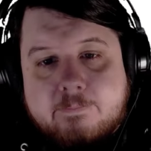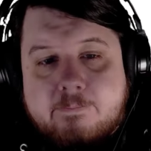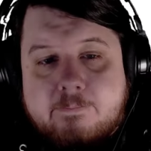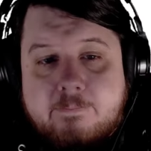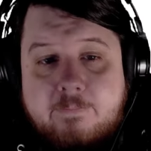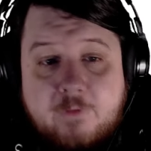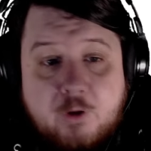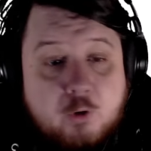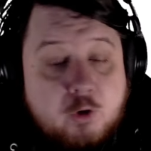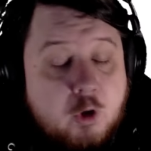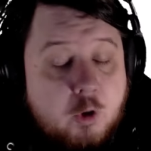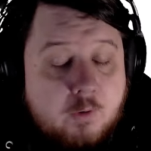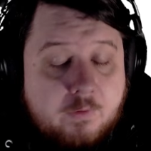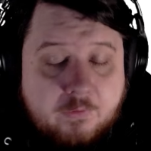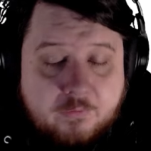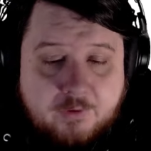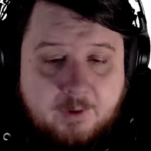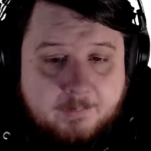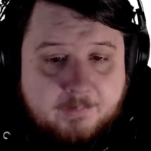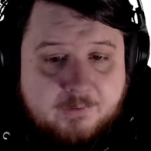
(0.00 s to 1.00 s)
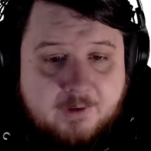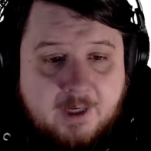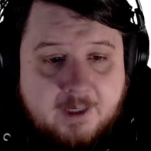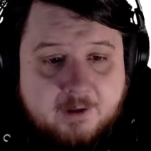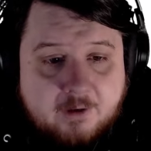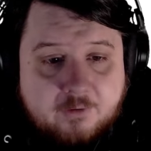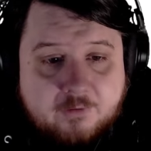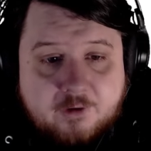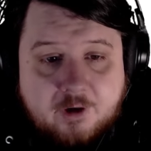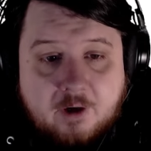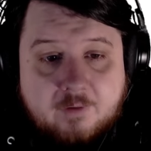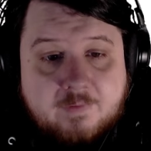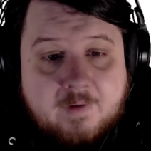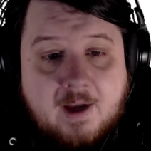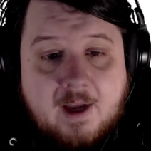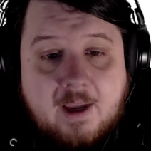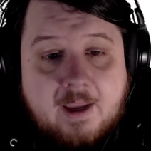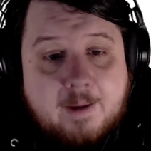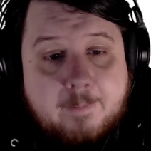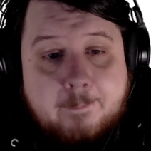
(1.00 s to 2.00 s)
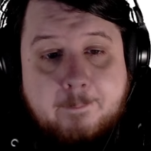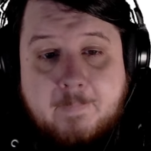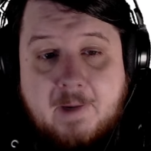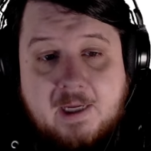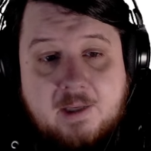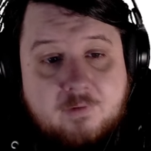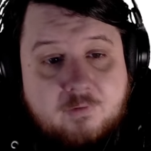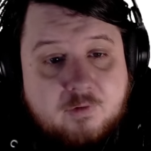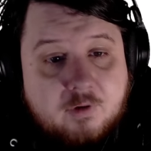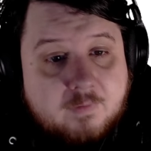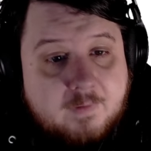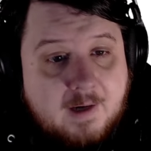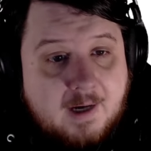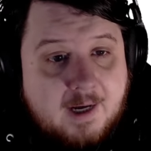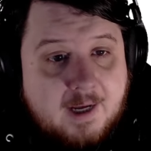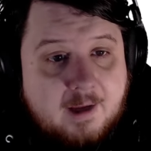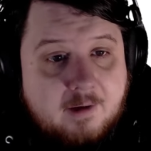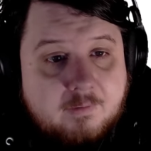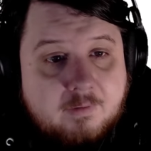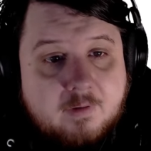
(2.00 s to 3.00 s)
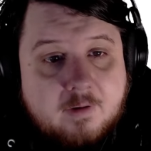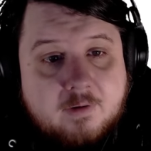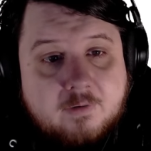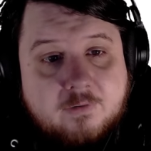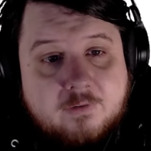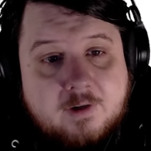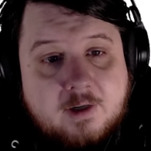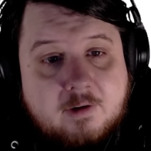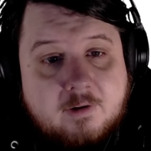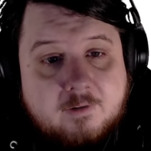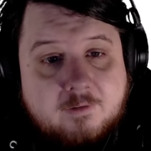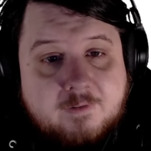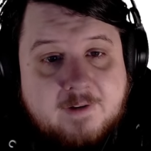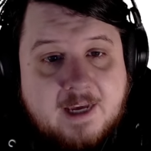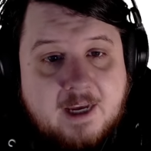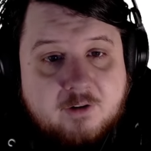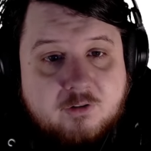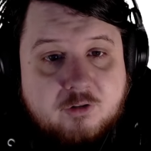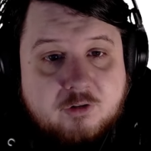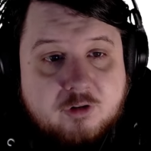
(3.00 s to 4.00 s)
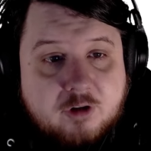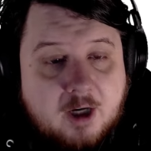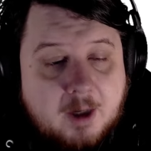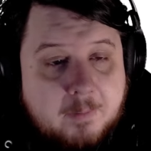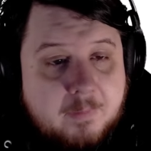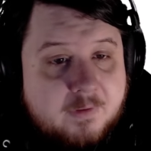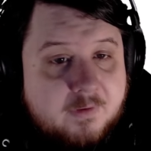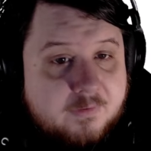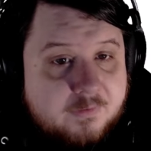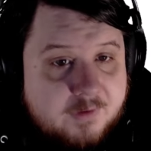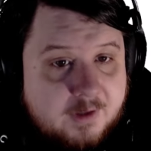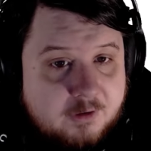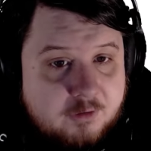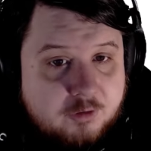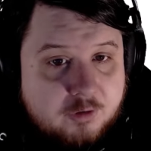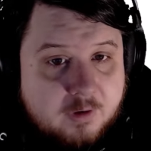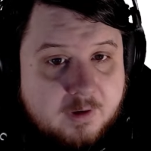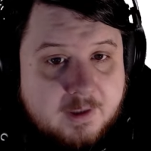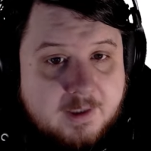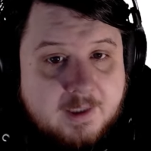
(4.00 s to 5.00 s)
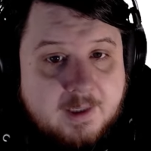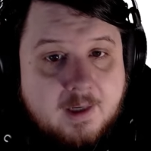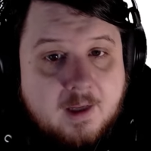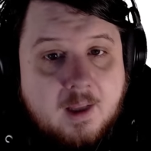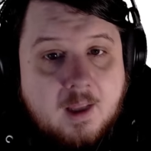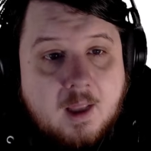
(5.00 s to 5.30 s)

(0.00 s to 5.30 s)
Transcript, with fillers: You can go to the Substack yourself it might survive. Secret fascist crime of the century.